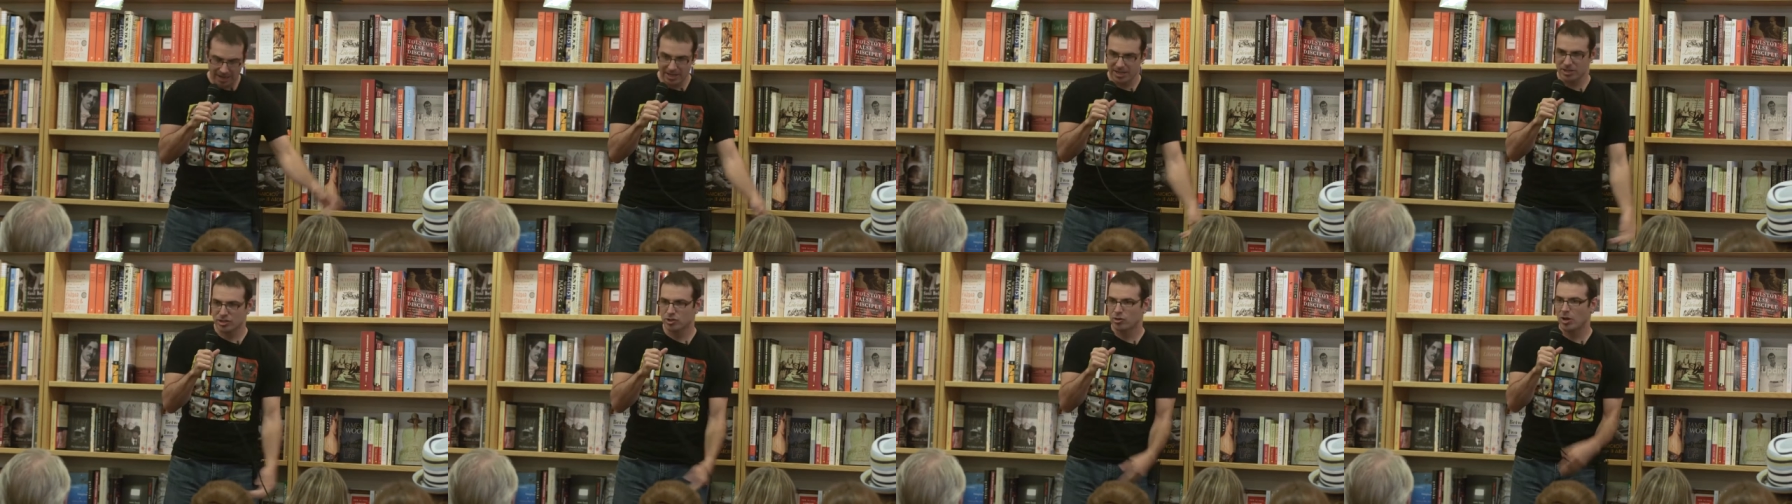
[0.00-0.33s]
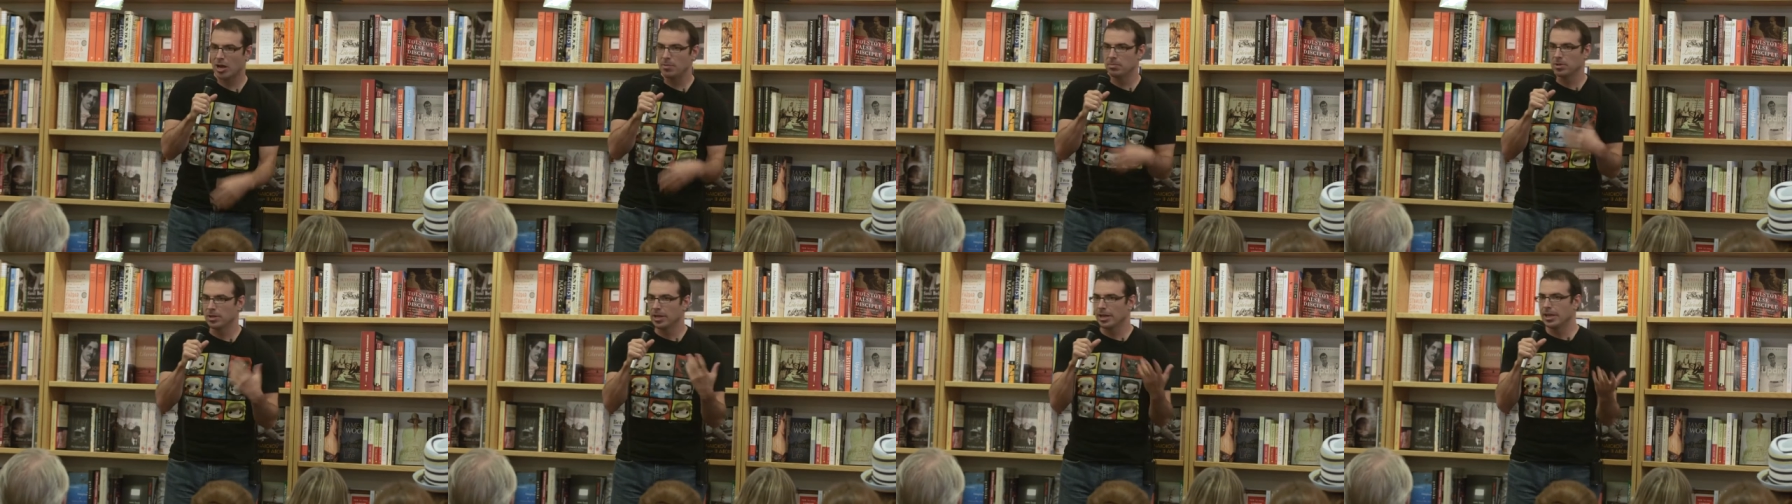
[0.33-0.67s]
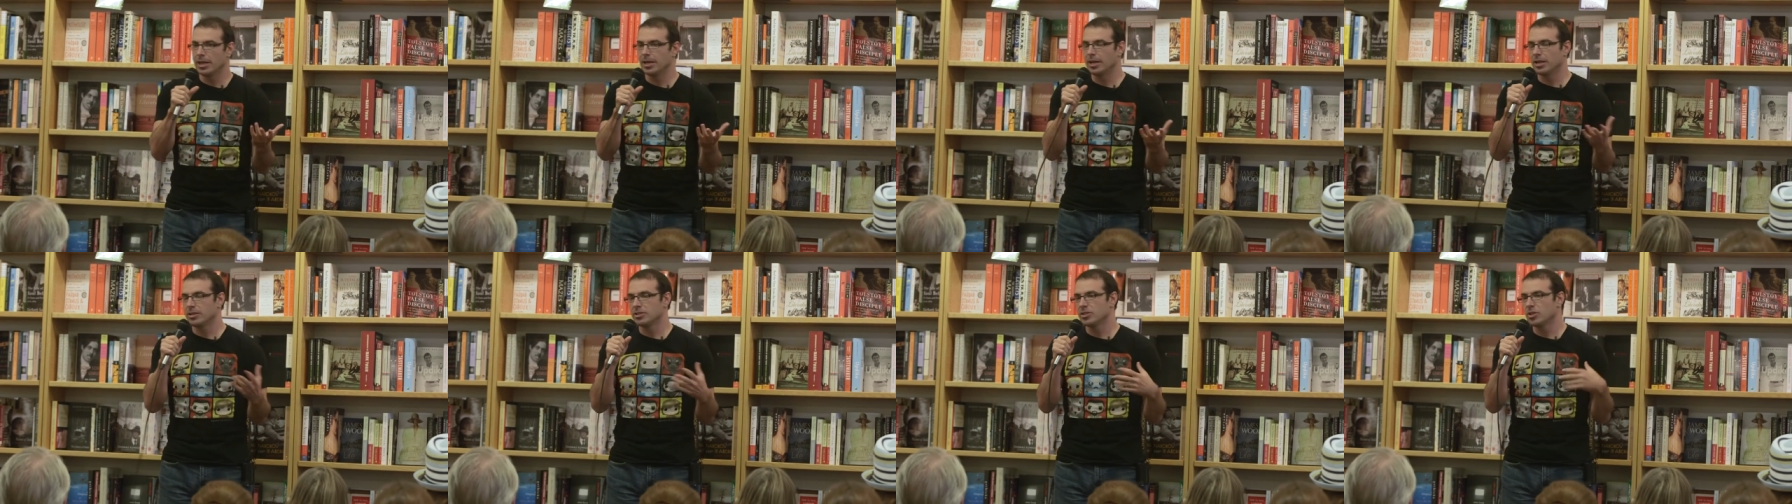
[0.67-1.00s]
I,
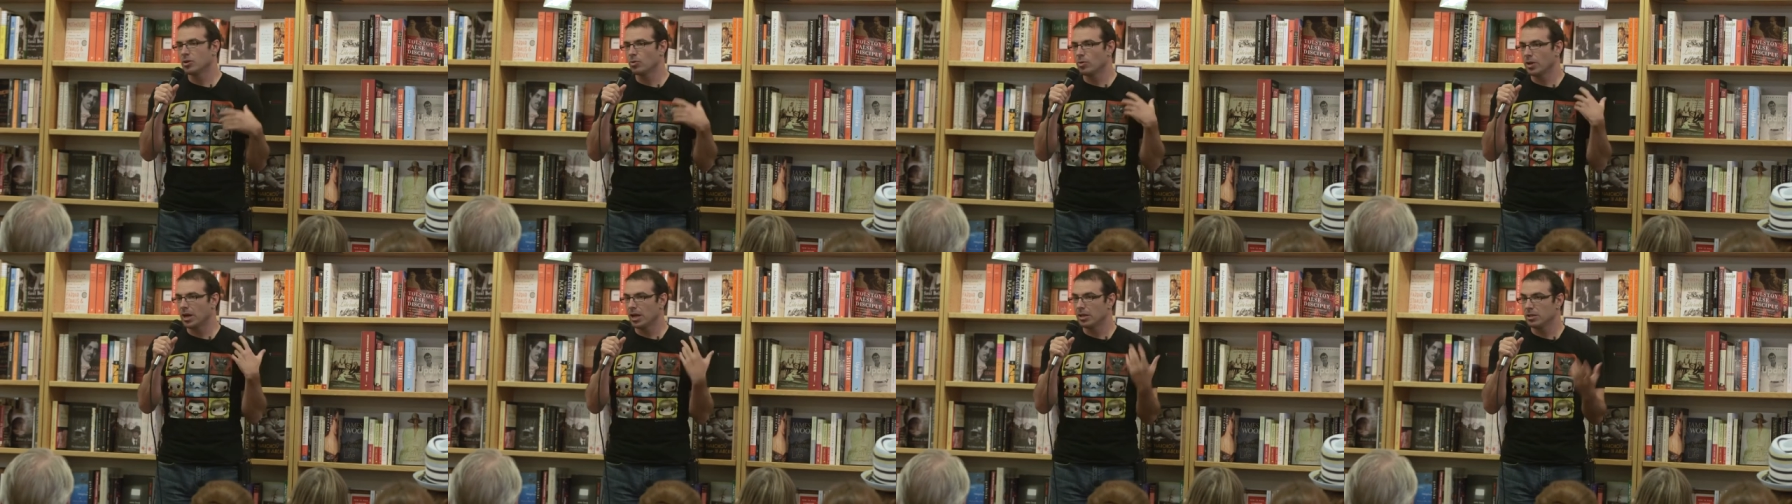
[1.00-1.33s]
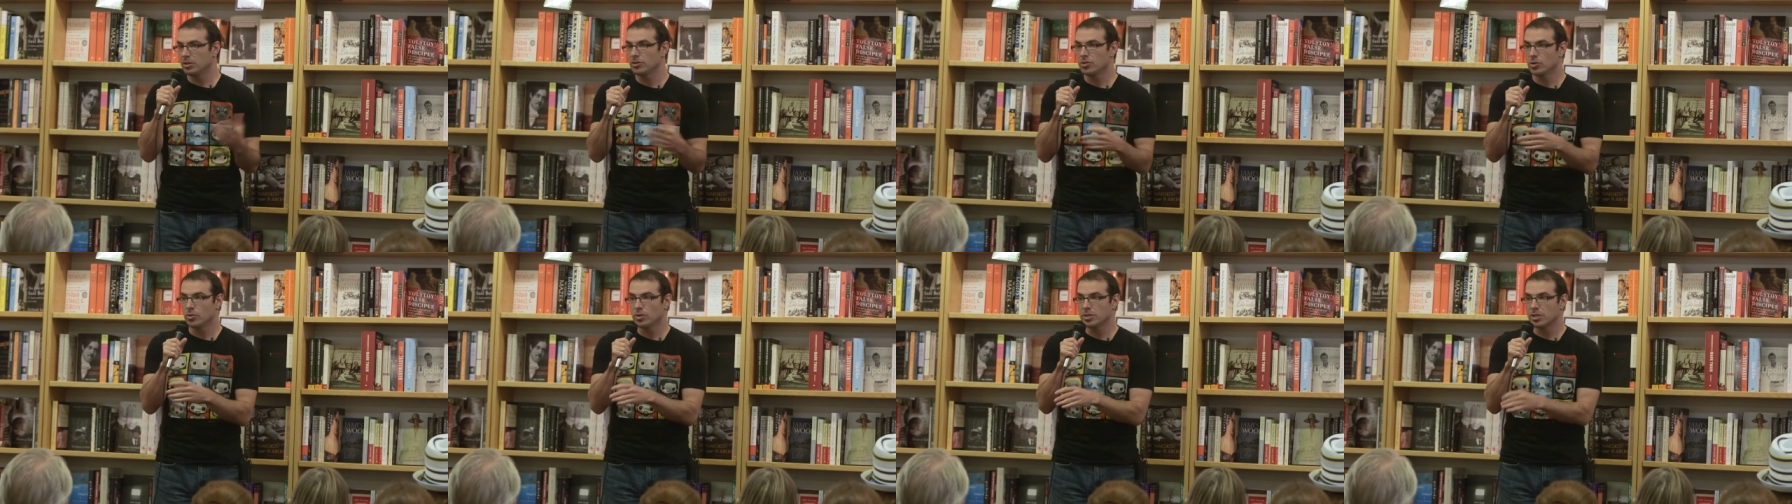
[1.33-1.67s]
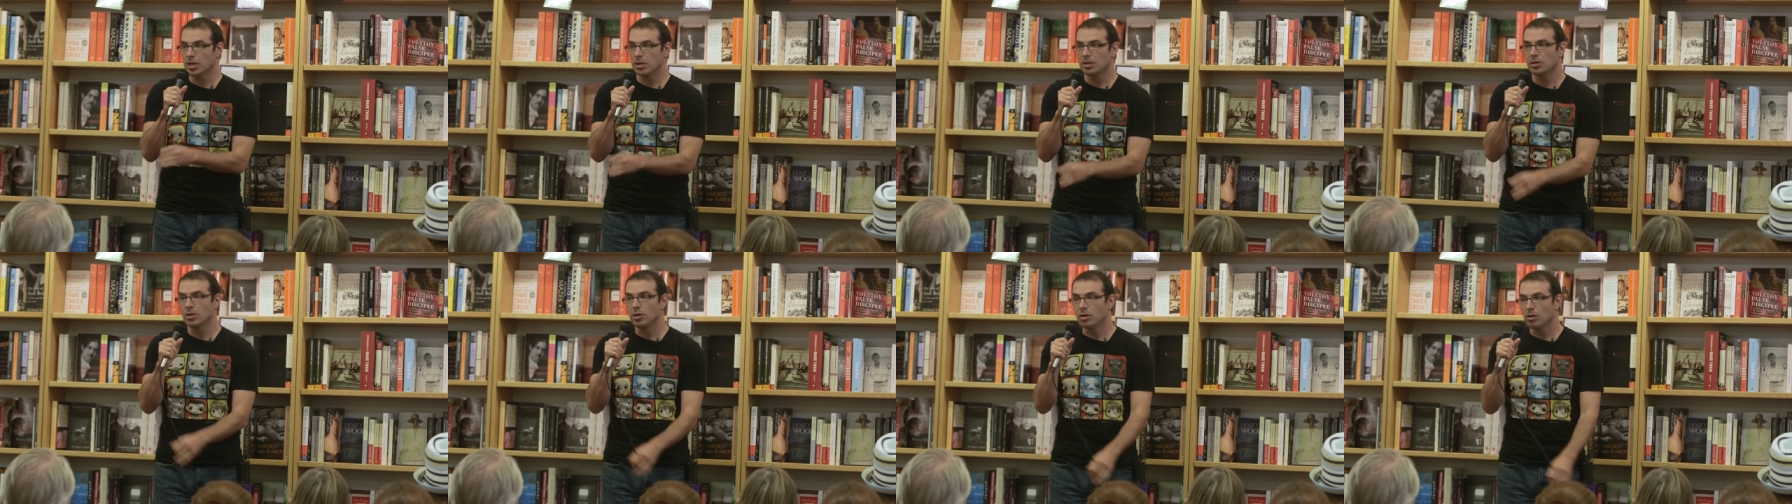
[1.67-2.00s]
extrapolate, and so what I do is
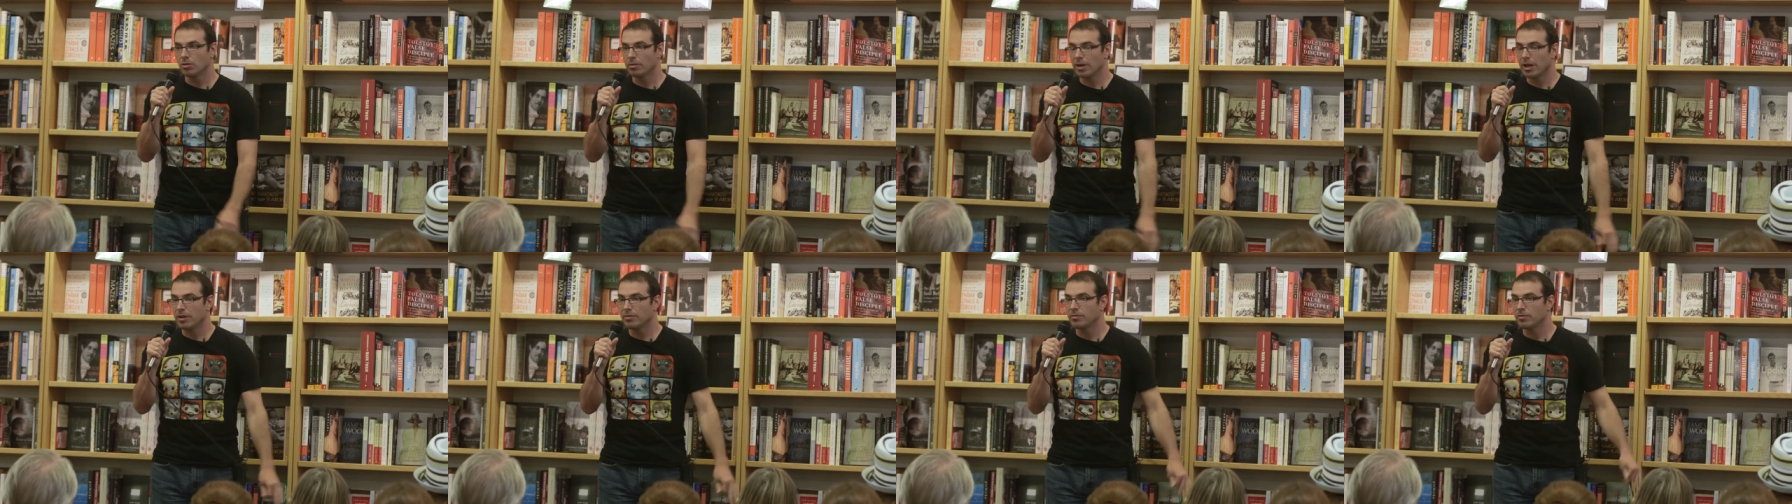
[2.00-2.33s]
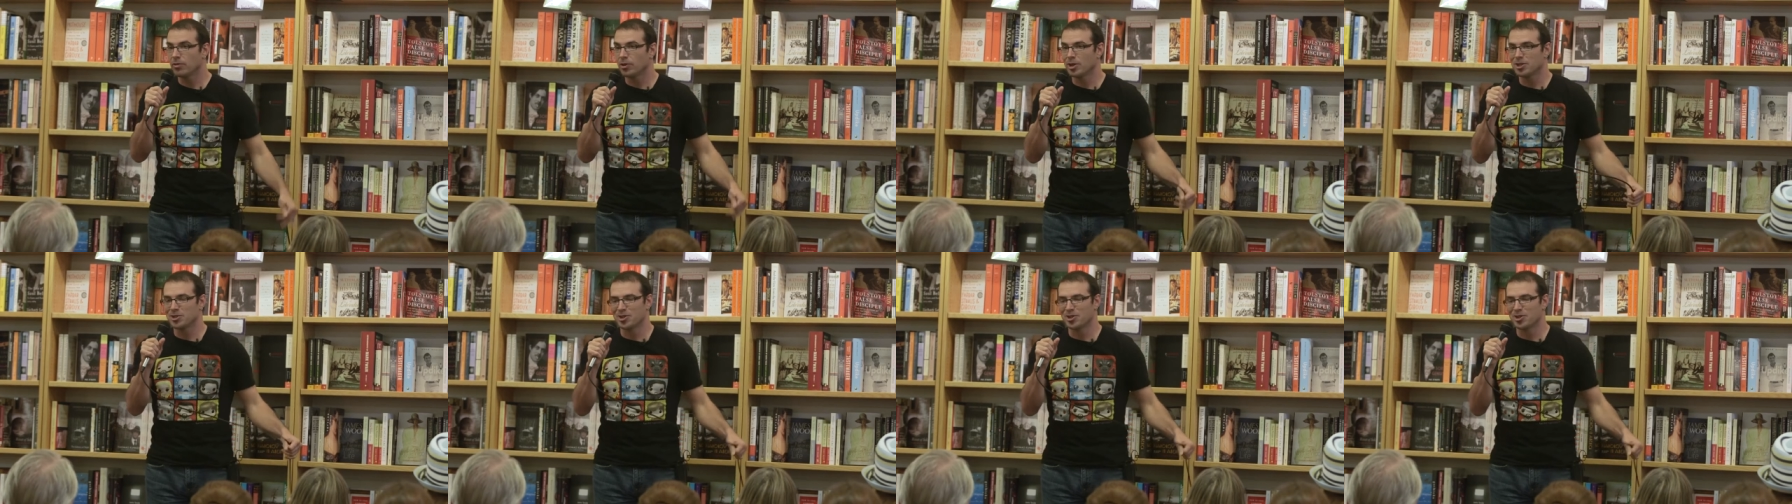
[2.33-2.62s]
I look around for.